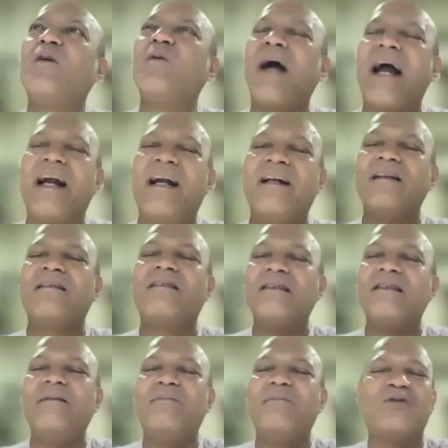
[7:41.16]
to handle
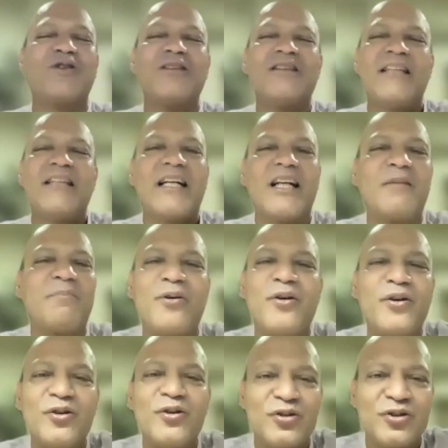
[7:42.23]
emotions that are
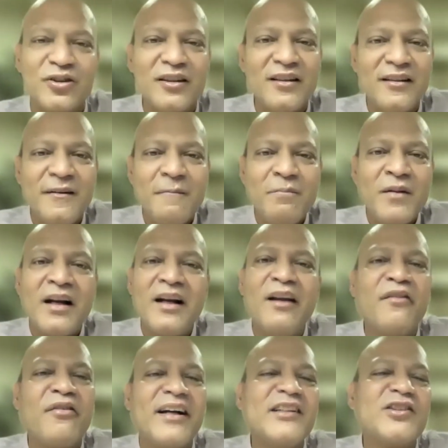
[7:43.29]
produced
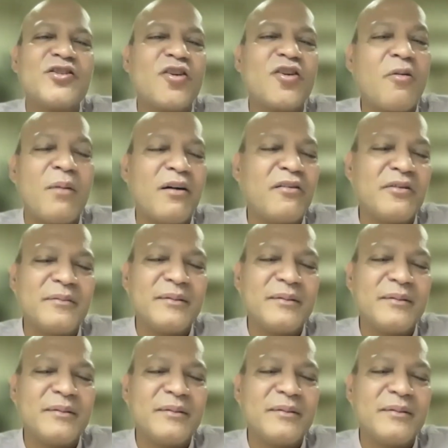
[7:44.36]
defines trauma.